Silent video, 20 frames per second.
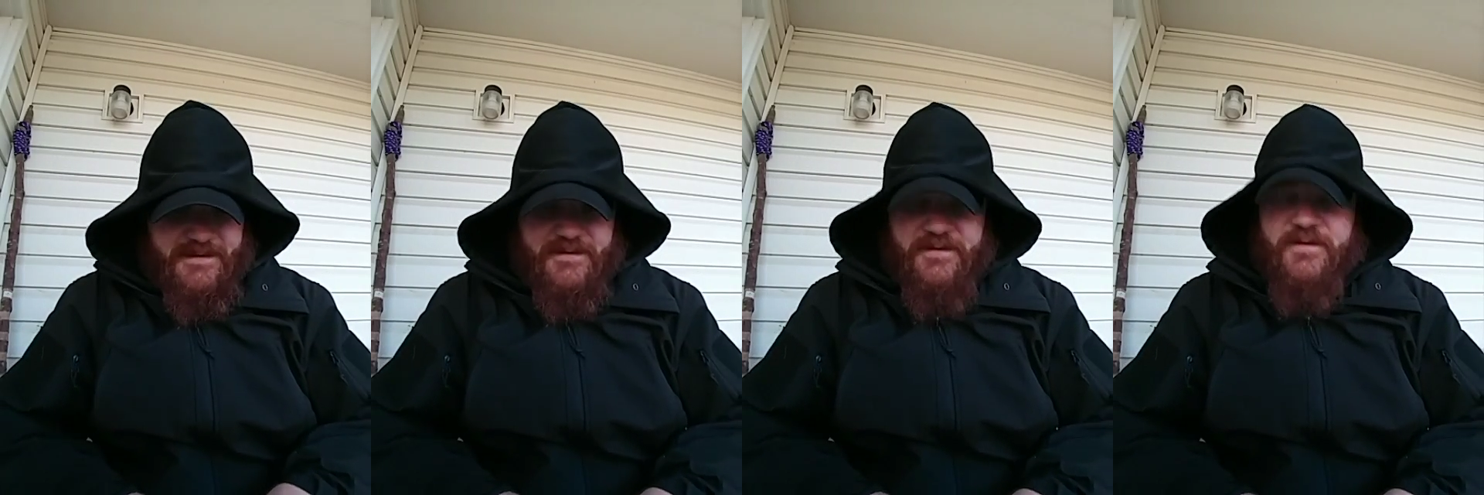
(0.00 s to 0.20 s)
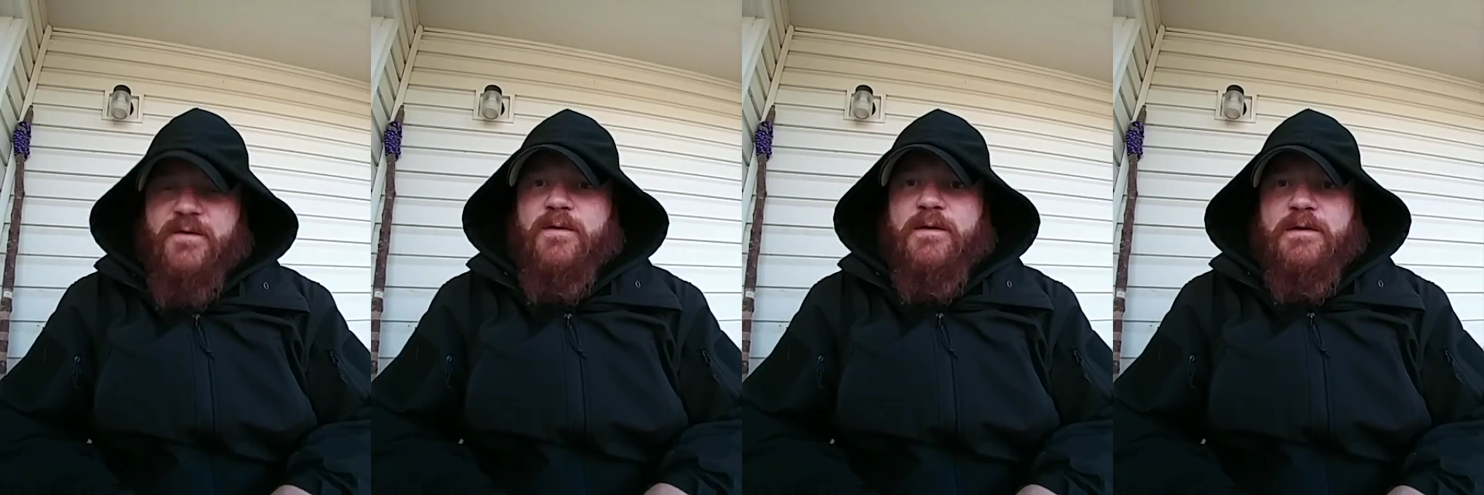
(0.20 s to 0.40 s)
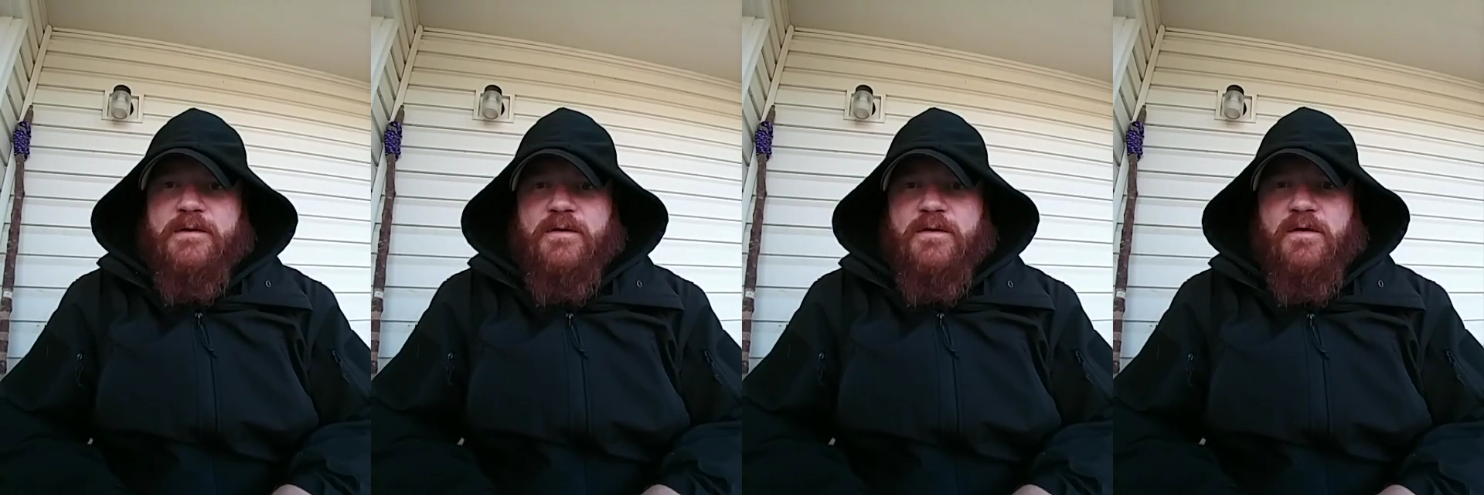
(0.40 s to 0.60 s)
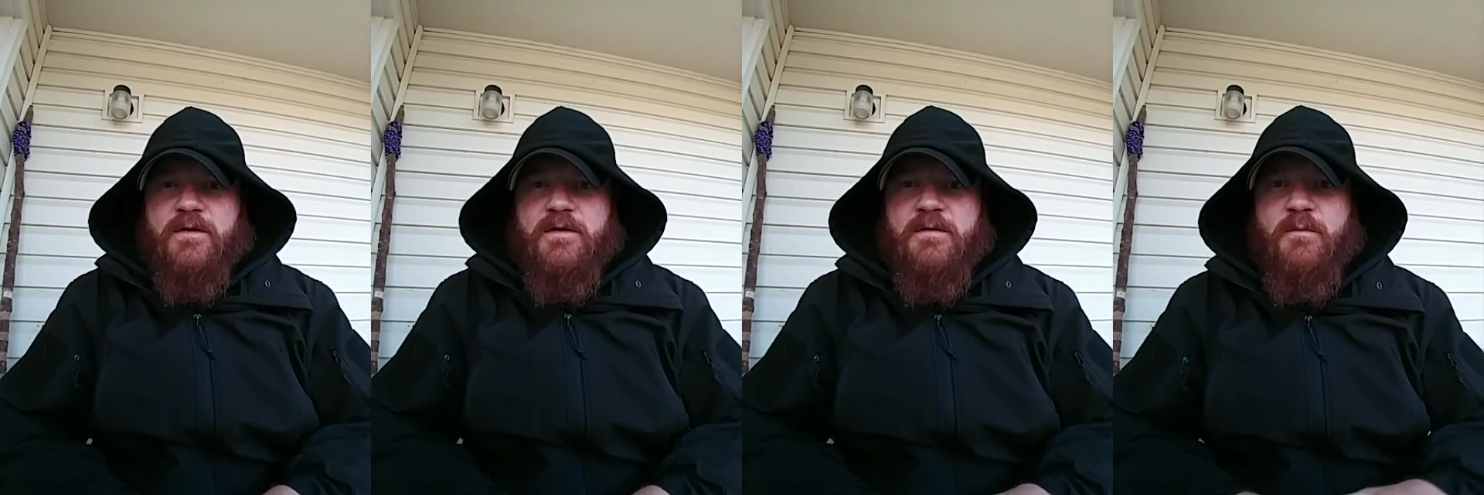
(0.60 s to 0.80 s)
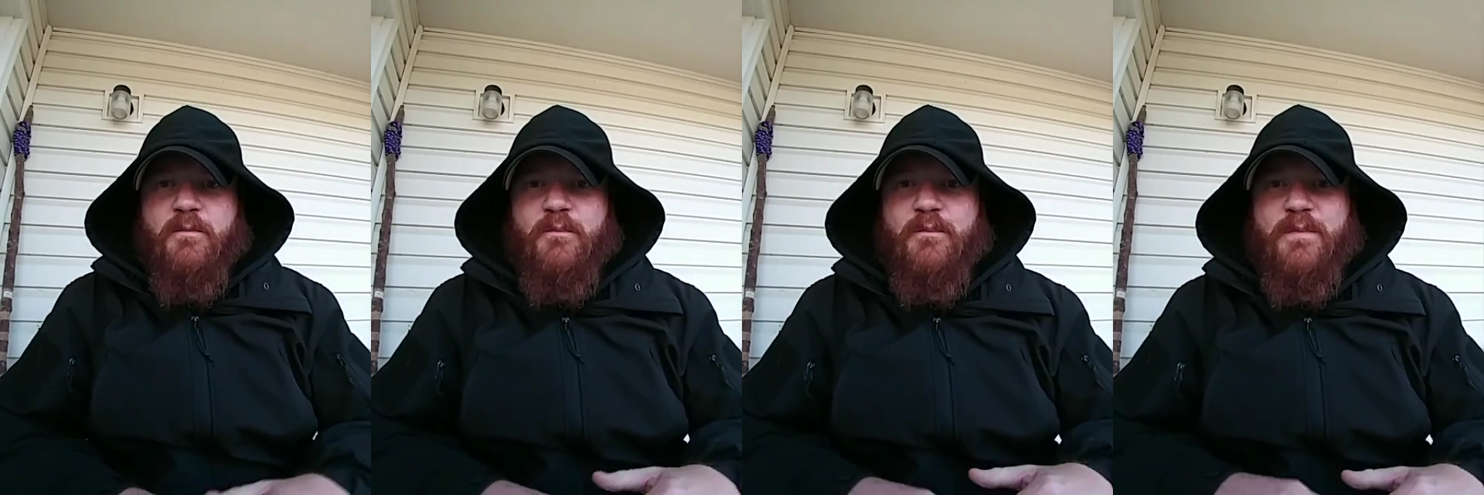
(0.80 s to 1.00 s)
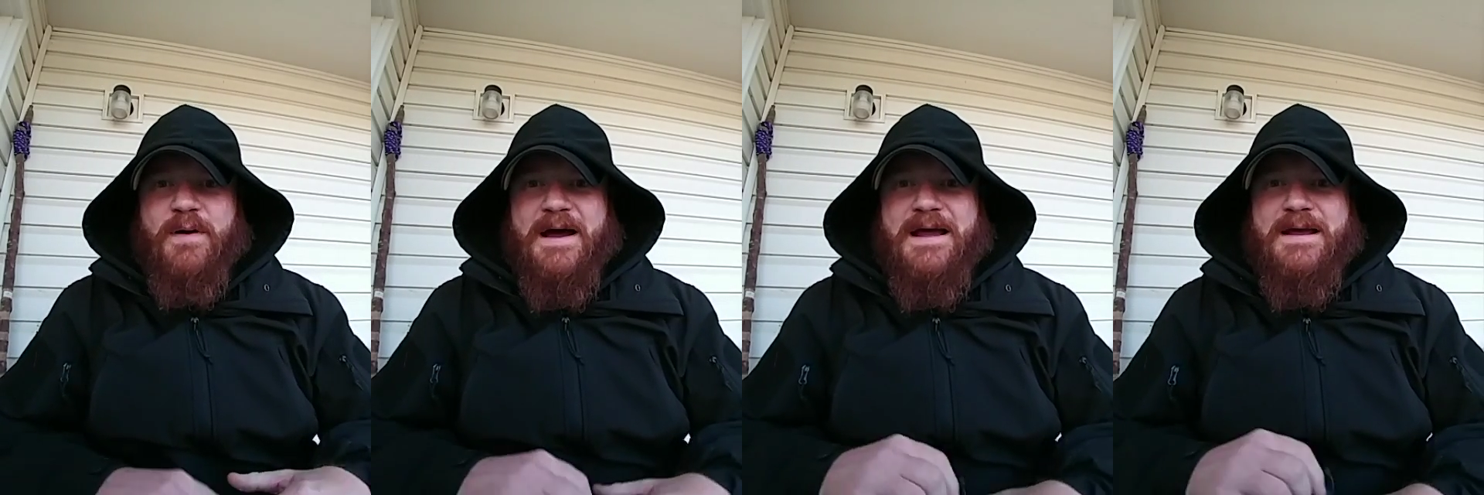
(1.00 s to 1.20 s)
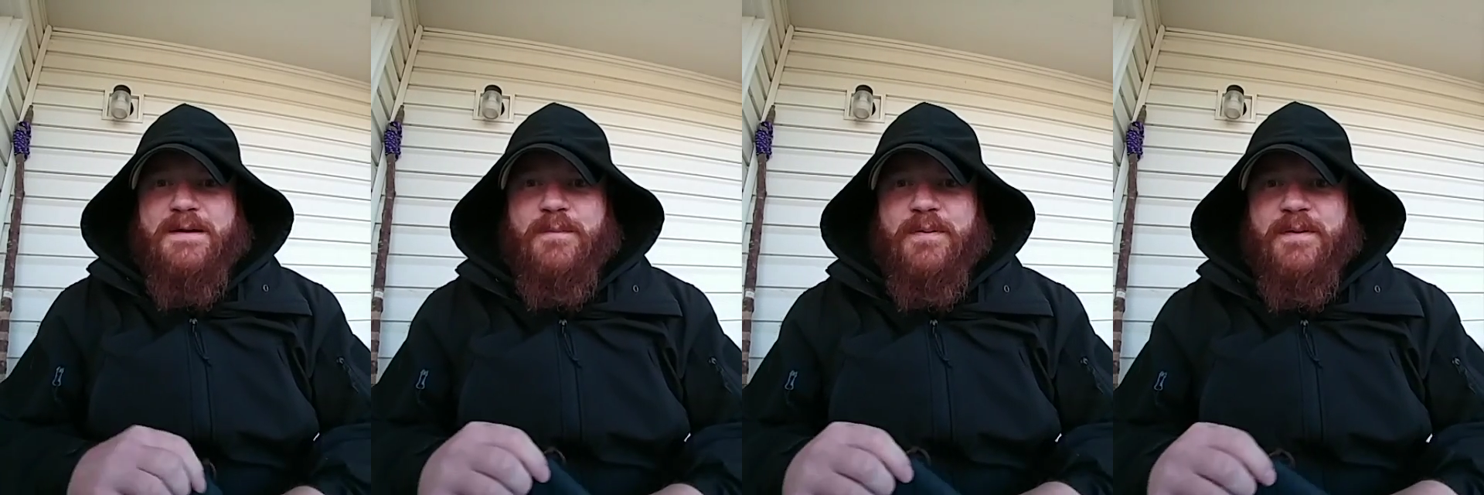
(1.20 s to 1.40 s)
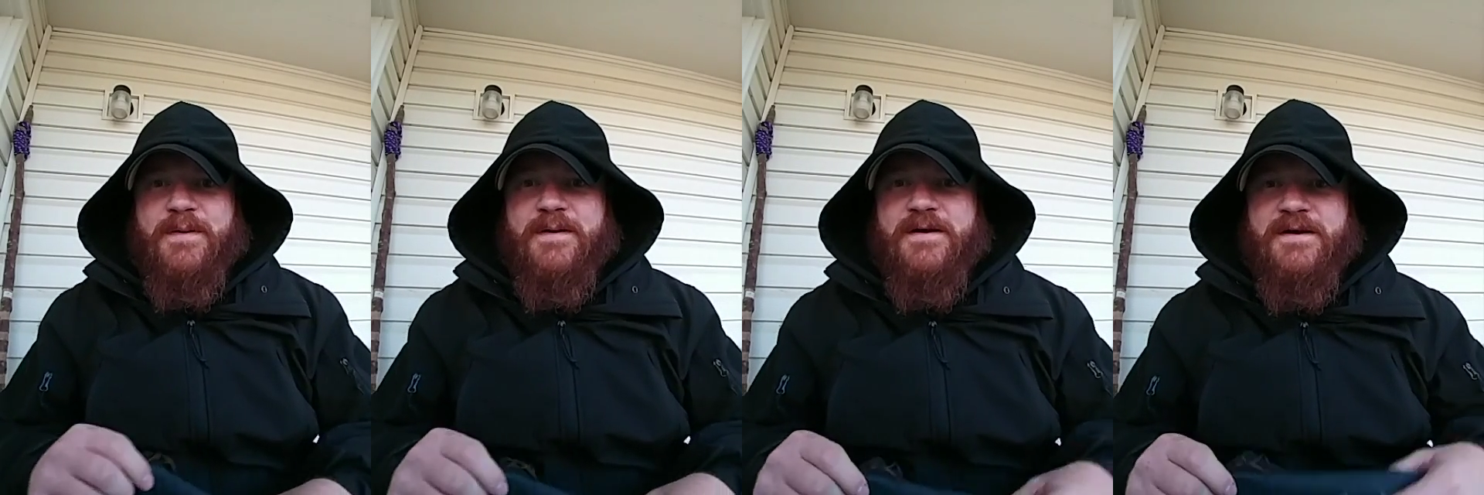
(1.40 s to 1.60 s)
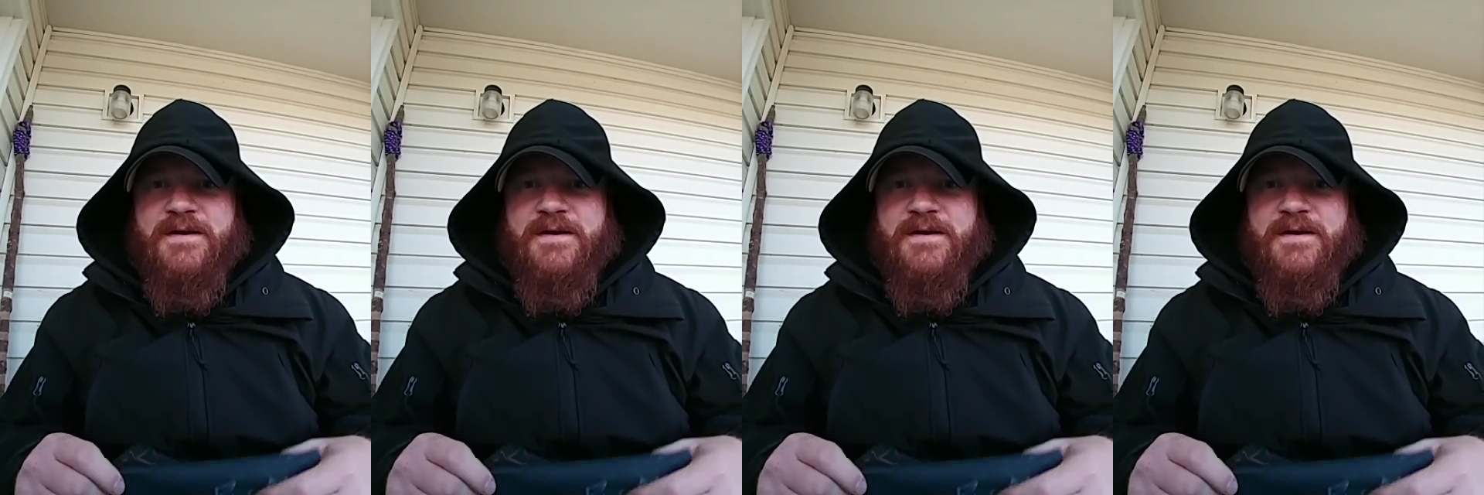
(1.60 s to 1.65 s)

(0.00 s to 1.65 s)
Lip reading: to do a little pipe